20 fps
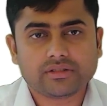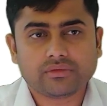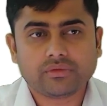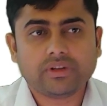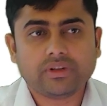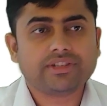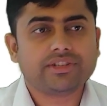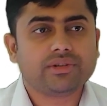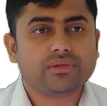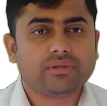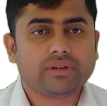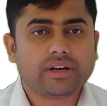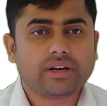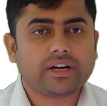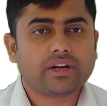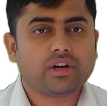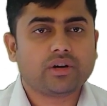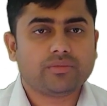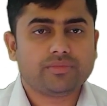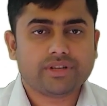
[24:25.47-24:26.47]
Once you create
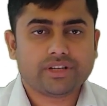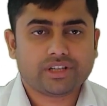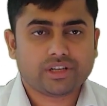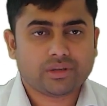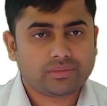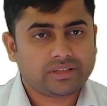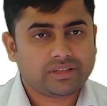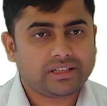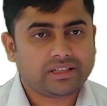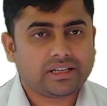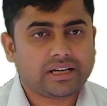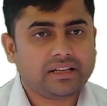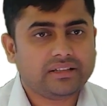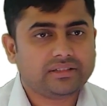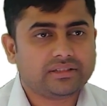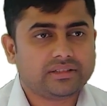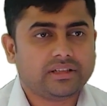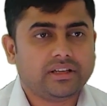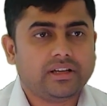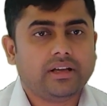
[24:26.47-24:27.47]
an object of that class,
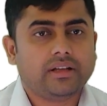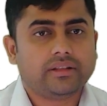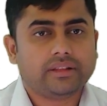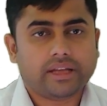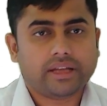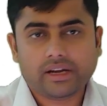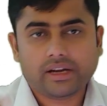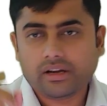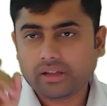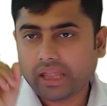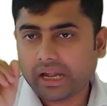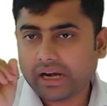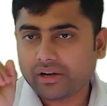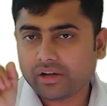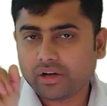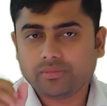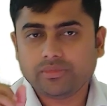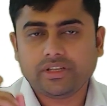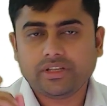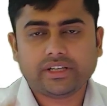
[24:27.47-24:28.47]
then that
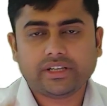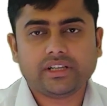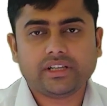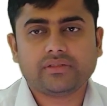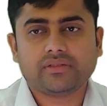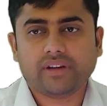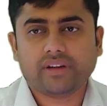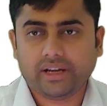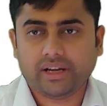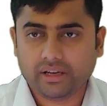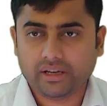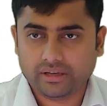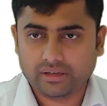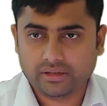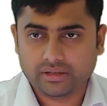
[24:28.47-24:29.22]
object is final.